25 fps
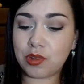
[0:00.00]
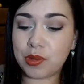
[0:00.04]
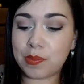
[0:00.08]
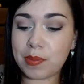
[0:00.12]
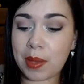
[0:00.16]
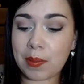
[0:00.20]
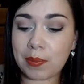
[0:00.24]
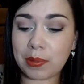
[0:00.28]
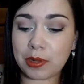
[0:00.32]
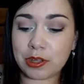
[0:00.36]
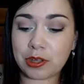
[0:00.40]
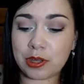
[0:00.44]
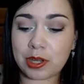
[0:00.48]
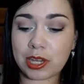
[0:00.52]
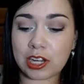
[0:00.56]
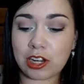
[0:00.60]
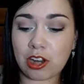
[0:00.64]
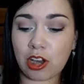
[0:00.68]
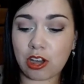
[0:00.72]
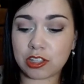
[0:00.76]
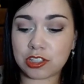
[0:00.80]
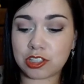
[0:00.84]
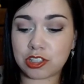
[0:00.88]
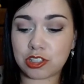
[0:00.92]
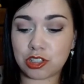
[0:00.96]
Remember, you can
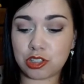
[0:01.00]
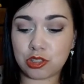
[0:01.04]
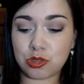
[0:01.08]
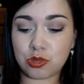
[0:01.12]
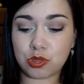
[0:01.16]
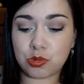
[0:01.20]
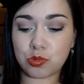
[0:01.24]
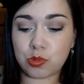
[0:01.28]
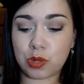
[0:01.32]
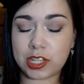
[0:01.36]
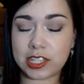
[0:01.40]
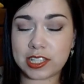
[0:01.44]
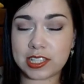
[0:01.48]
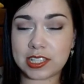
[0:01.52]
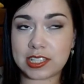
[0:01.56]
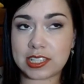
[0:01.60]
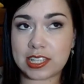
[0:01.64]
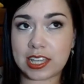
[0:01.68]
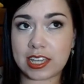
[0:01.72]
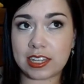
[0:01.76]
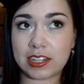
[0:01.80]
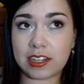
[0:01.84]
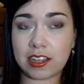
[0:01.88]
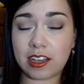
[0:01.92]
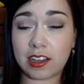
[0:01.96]
also use ones
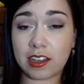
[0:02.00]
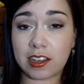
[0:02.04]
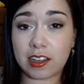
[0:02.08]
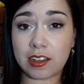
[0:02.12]
that